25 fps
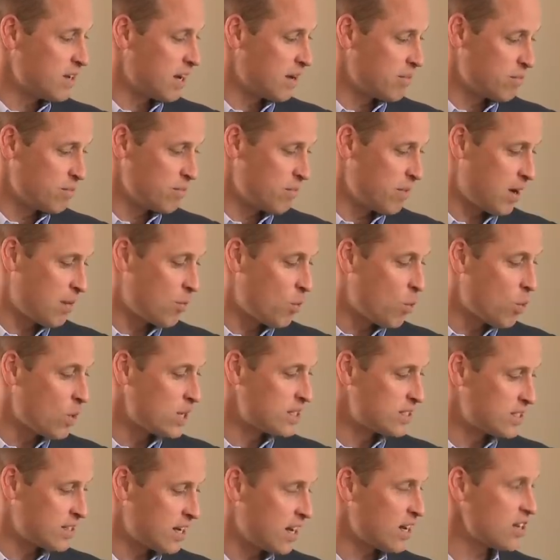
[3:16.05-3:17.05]
I'm, I'm
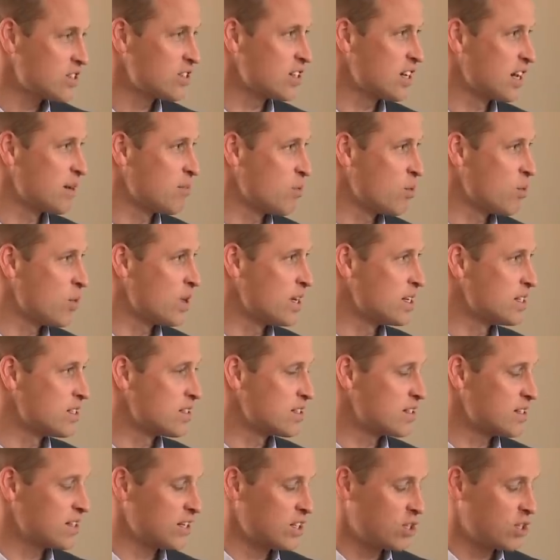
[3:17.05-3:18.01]
always touched and I'm always